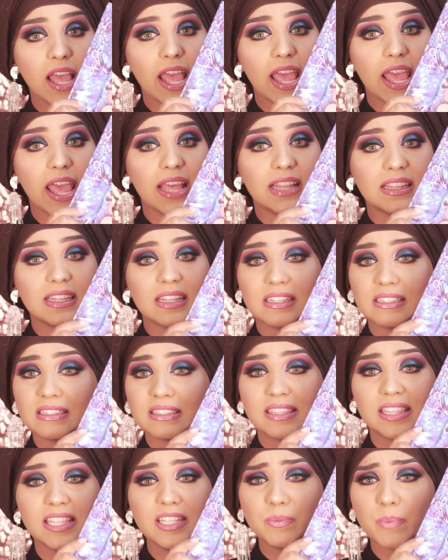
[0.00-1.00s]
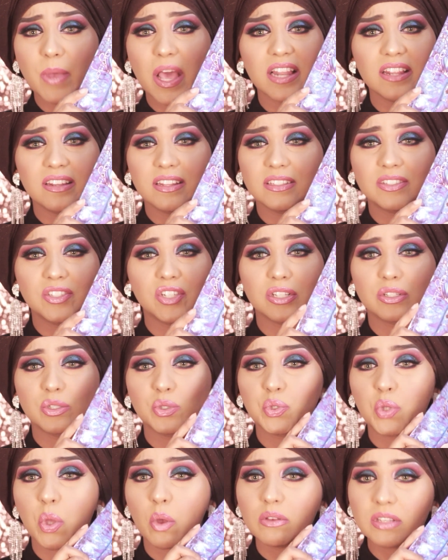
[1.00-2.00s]
And this palette is
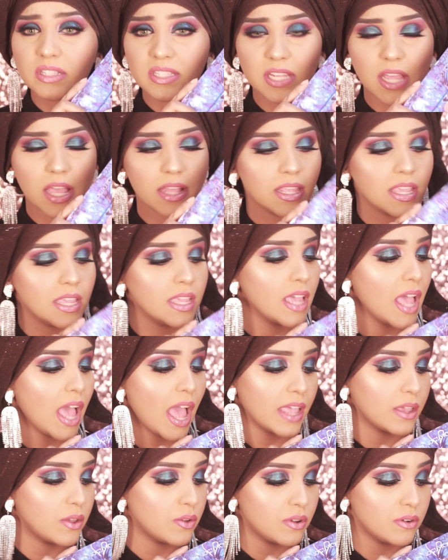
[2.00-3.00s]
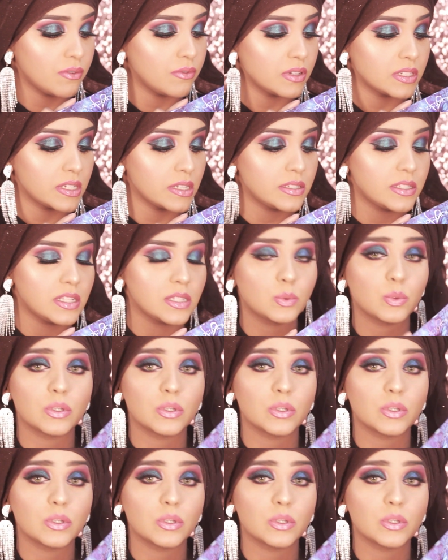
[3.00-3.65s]
just so stunning. I couldn't resist this